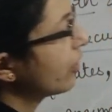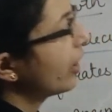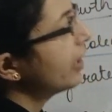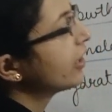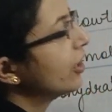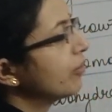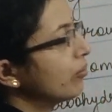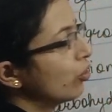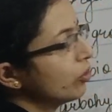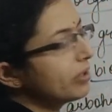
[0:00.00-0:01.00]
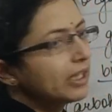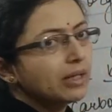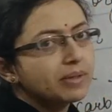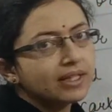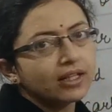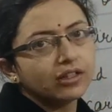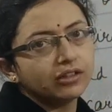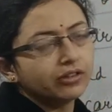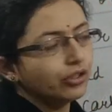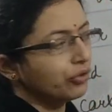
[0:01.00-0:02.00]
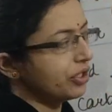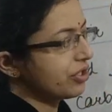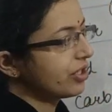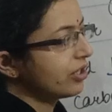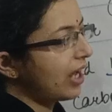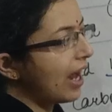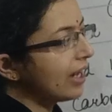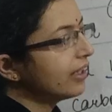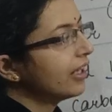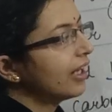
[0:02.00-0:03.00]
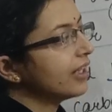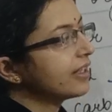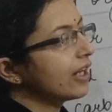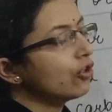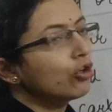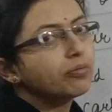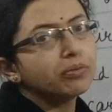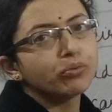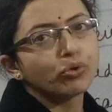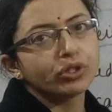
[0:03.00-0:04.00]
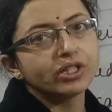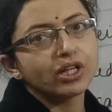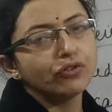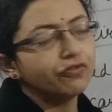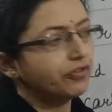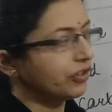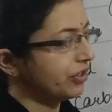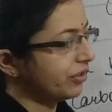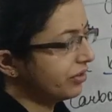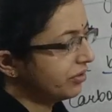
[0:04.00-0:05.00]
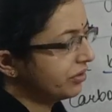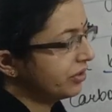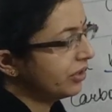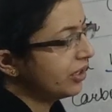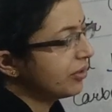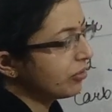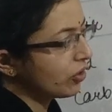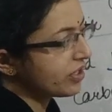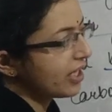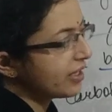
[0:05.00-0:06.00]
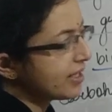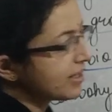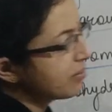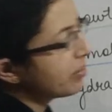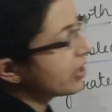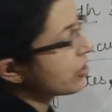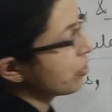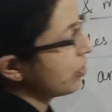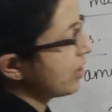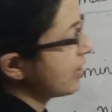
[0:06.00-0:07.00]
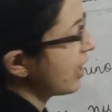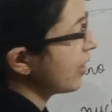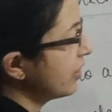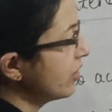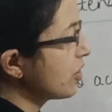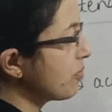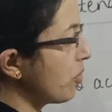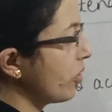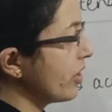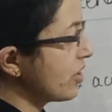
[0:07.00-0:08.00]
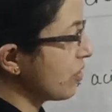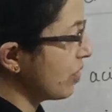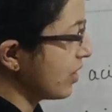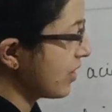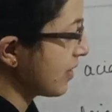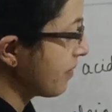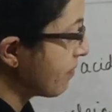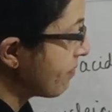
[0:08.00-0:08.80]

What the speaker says: Right? Mono matlab single unit, and it cannot be broken down further because they are the simplest units, they are the smallest units.